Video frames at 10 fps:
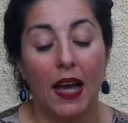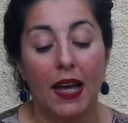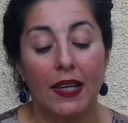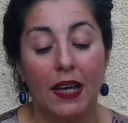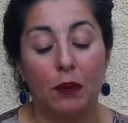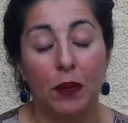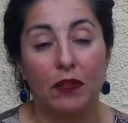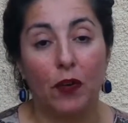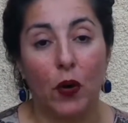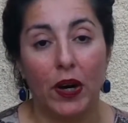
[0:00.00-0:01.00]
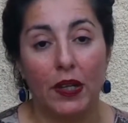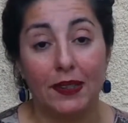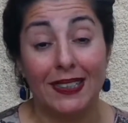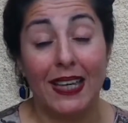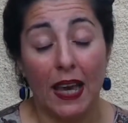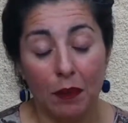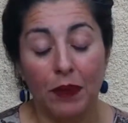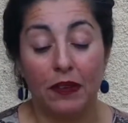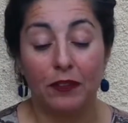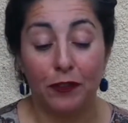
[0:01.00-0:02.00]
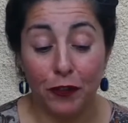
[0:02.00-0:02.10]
A year before, escaping